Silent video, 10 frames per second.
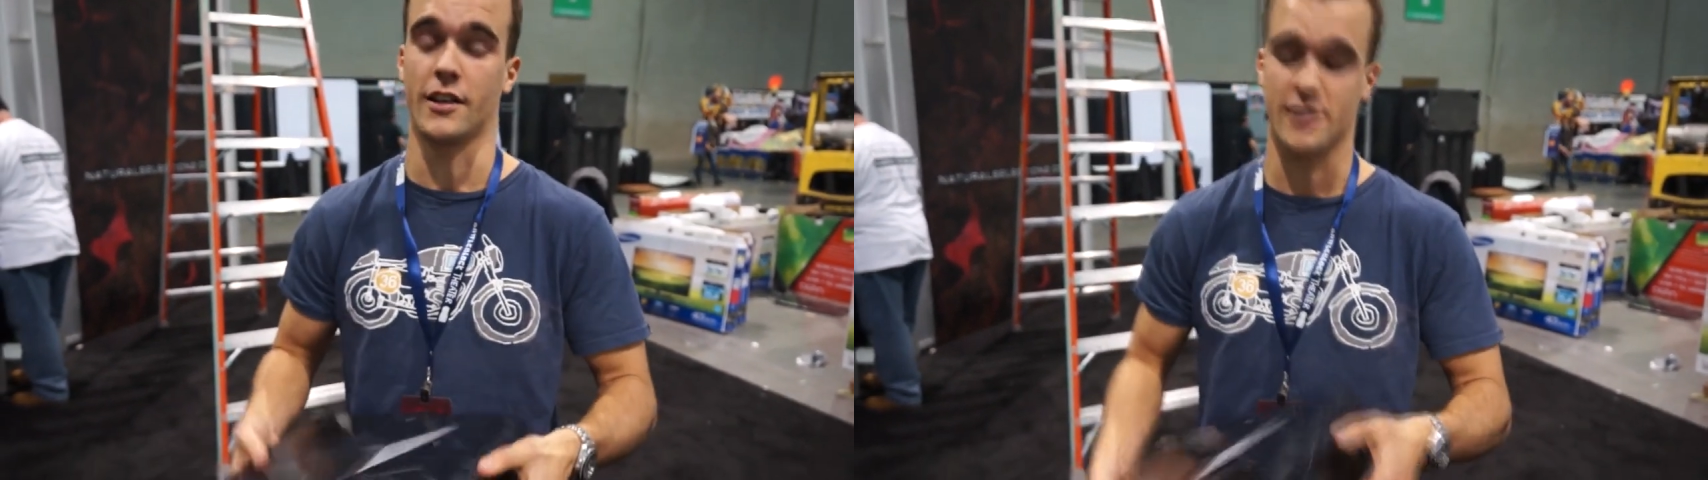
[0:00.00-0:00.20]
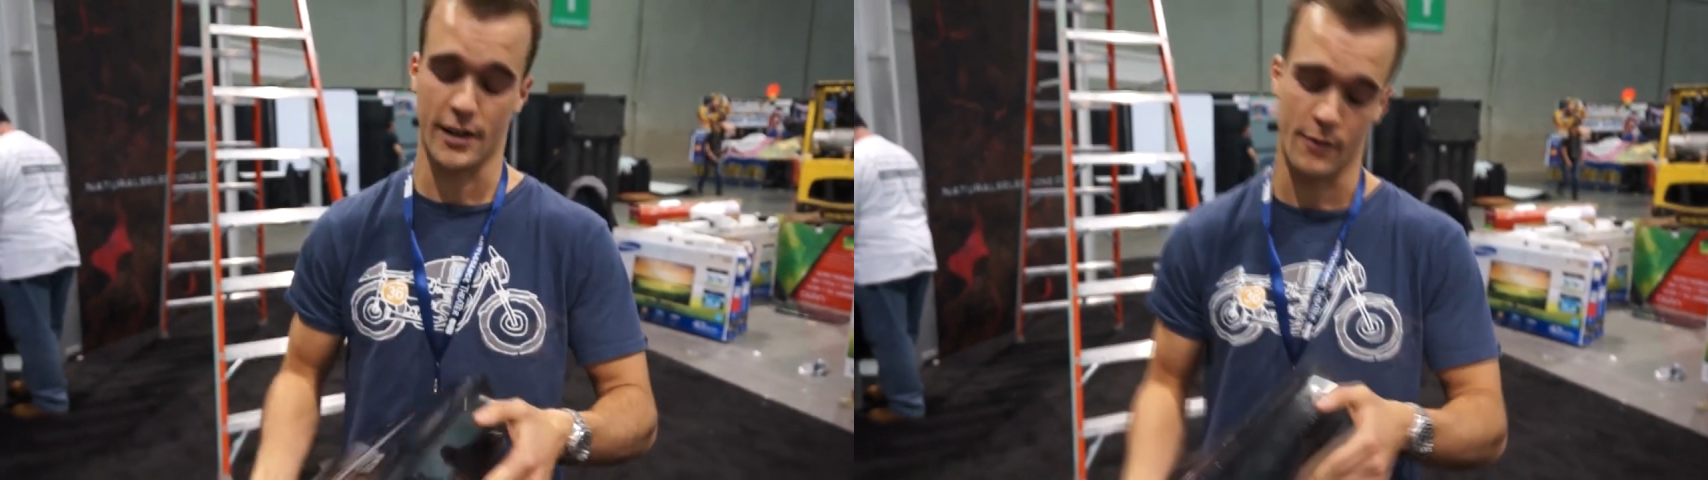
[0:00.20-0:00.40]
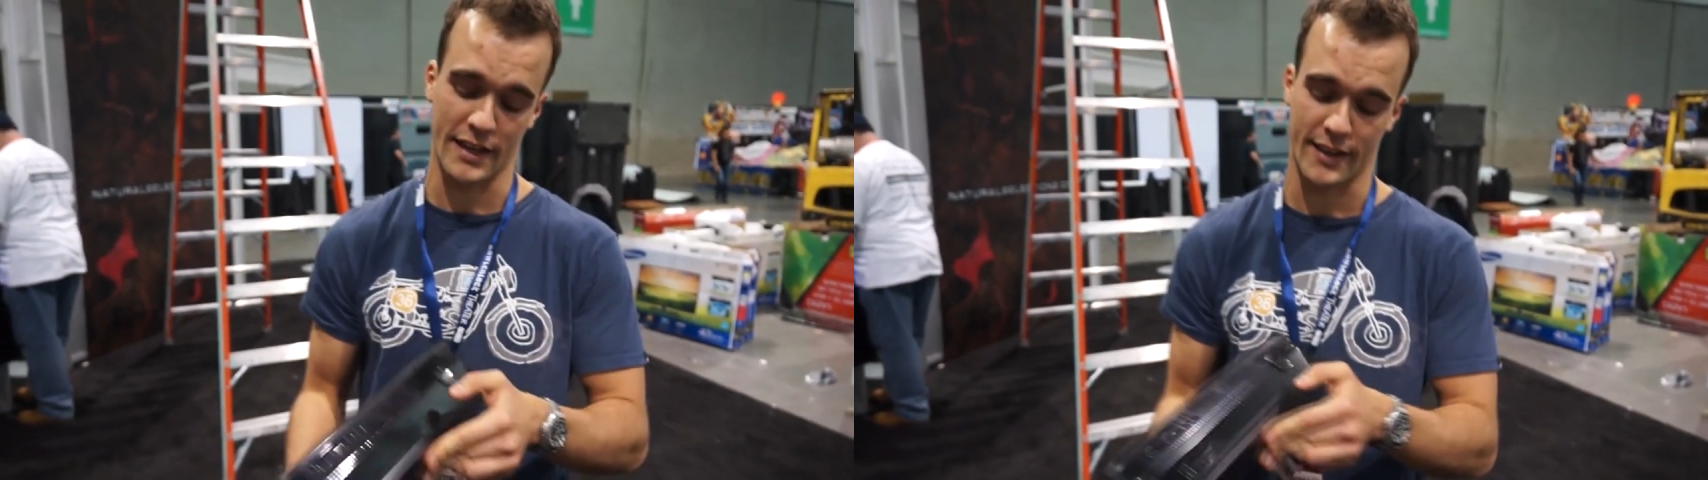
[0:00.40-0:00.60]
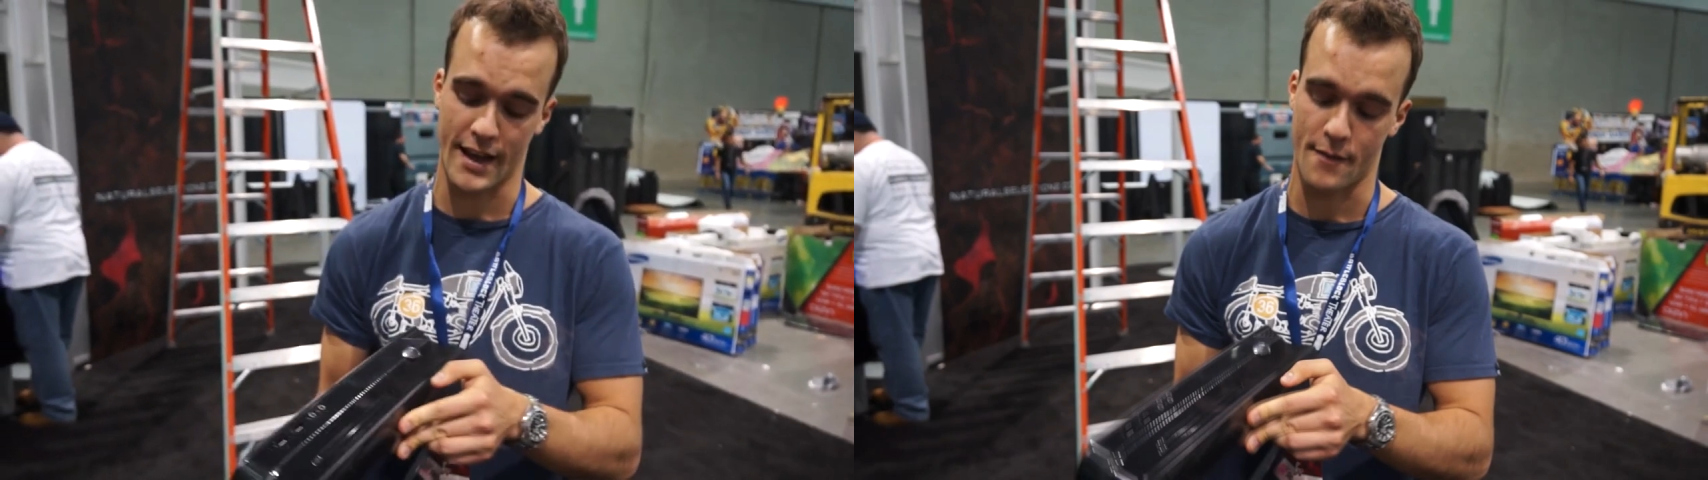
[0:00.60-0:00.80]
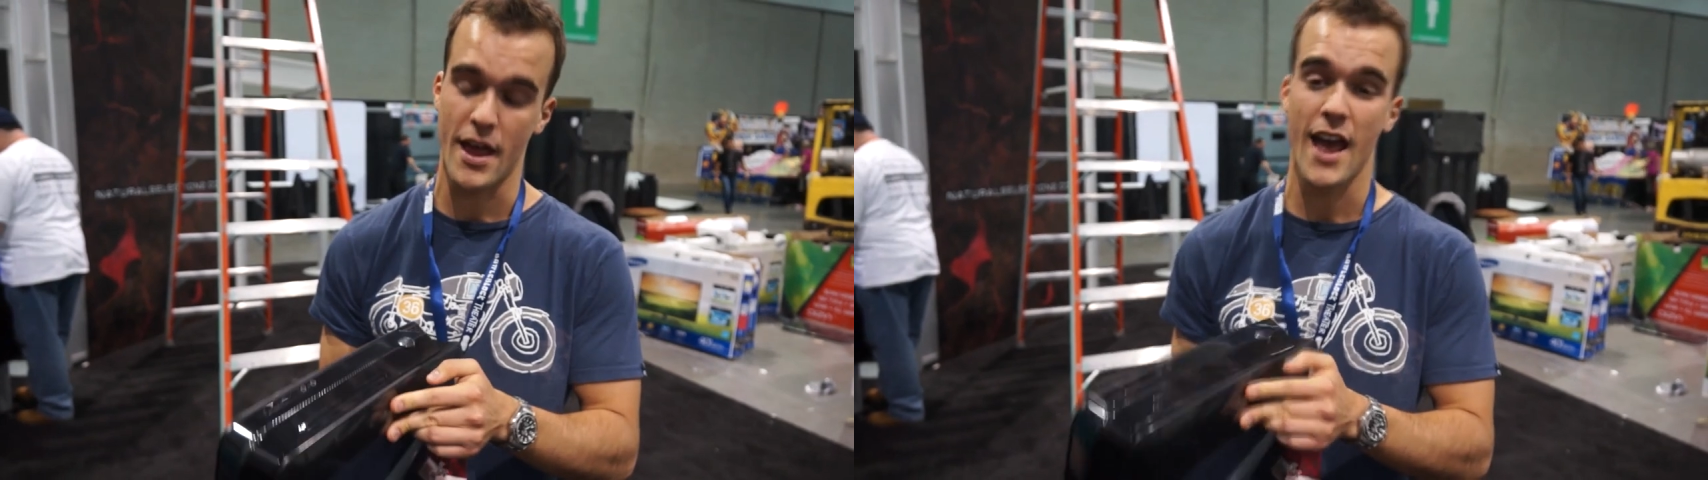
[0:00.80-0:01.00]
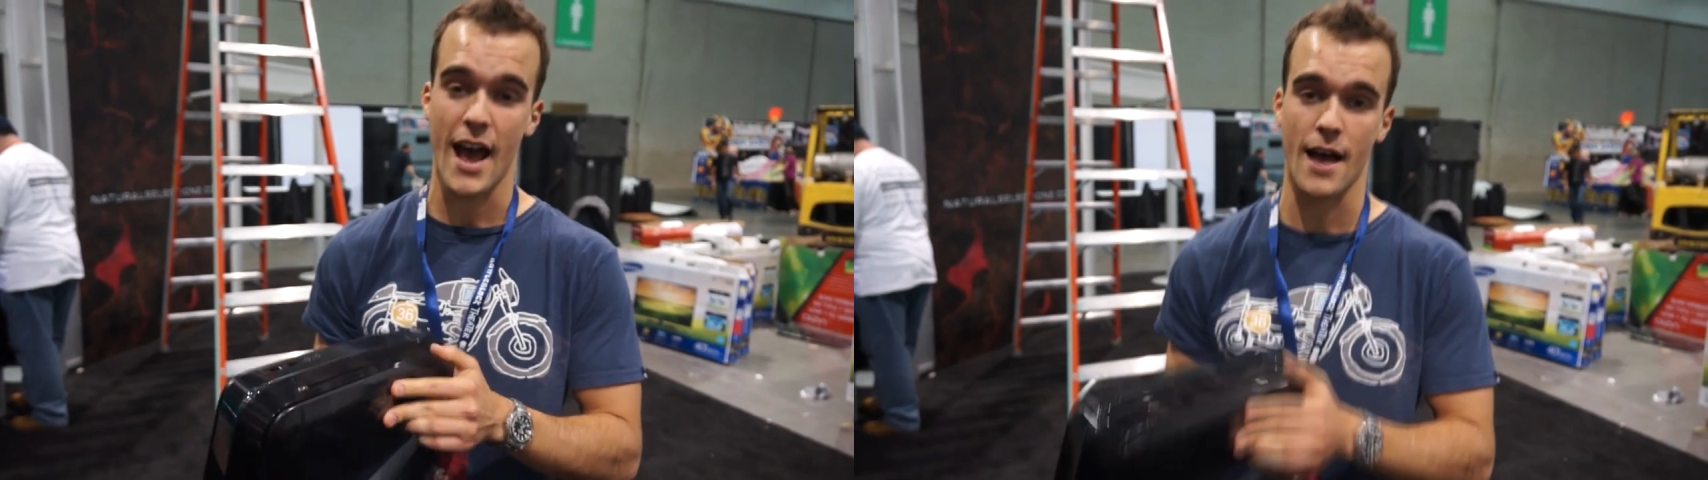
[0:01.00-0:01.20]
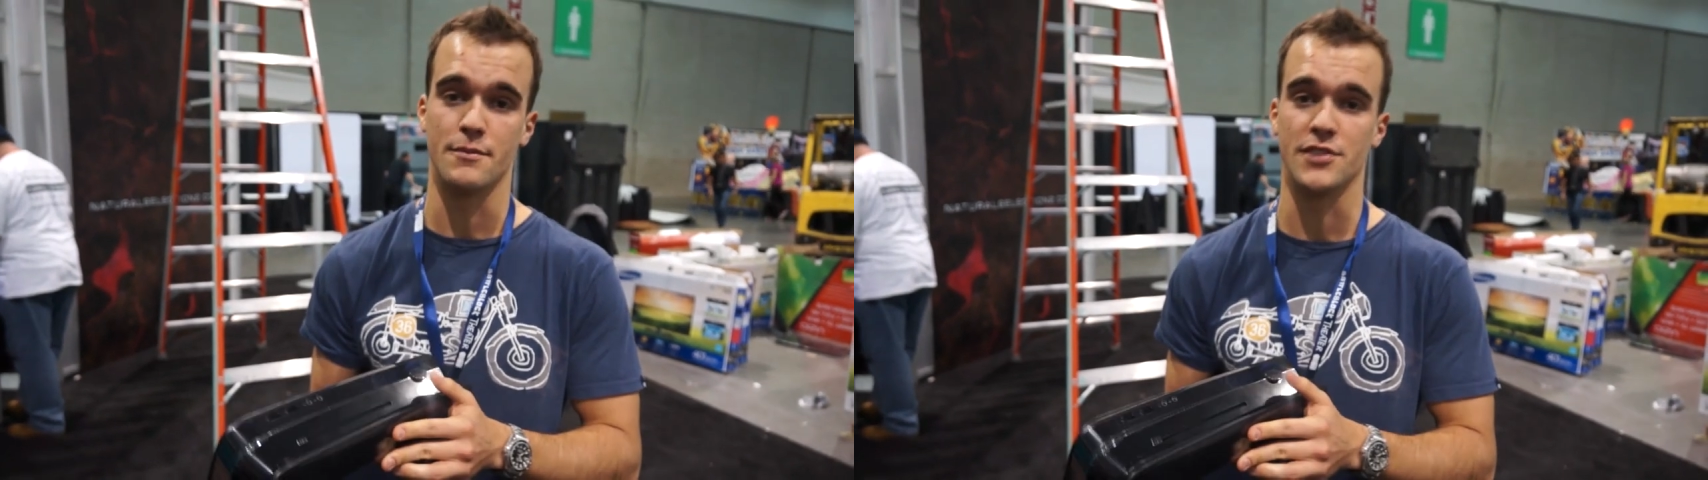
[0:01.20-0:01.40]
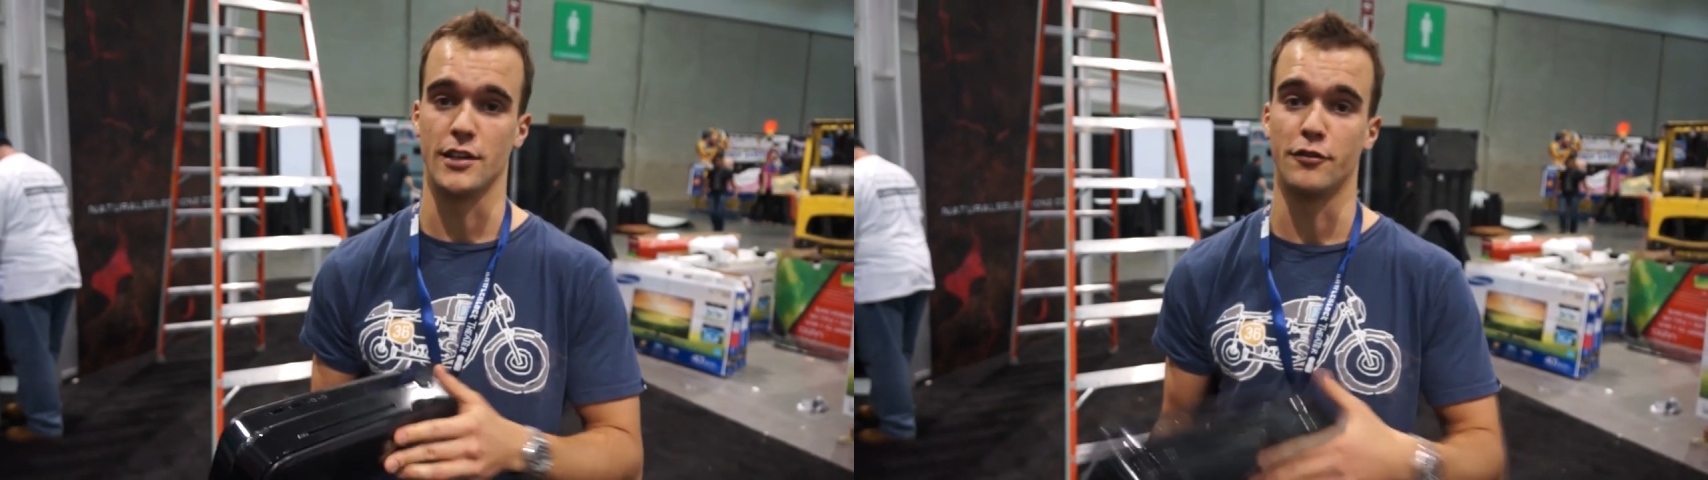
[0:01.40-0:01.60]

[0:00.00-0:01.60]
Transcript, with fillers: It's going to make the game absolutely